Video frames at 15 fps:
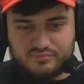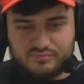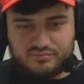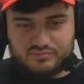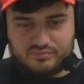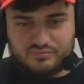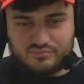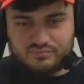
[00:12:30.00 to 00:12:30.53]

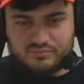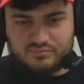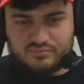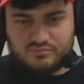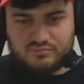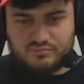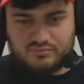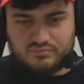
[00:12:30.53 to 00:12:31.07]

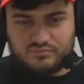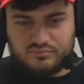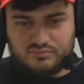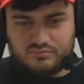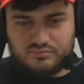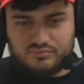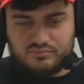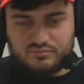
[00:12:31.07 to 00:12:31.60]

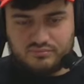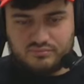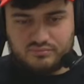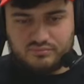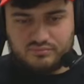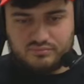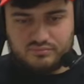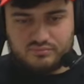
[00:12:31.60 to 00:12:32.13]

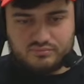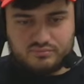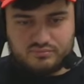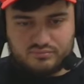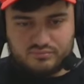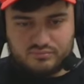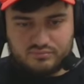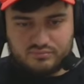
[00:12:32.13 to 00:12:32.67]

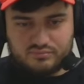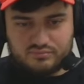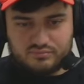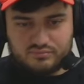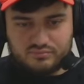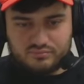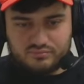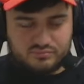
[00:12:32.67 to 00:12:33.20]

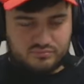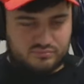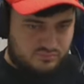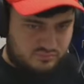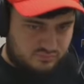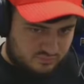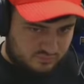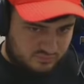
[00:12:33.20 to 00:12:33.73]

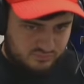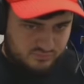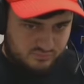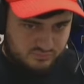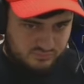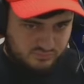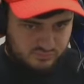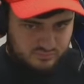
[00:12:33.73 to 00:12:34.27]

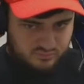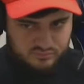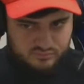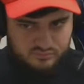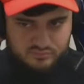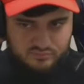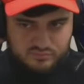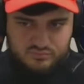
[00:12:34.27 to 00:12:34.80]

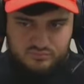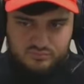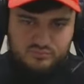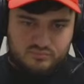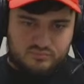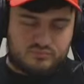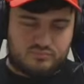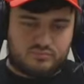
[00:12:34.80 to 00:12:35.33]

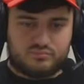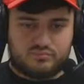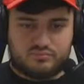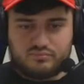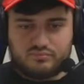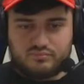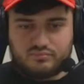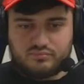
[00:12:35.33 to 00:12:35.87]

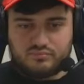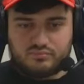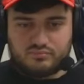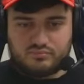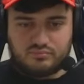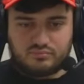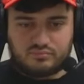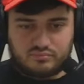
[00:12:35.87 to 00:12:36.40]

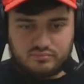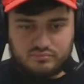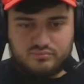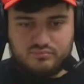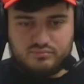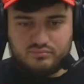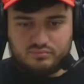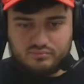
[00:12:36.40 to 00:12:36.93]

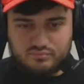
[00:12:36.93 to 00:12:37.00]
The person shown says nothing.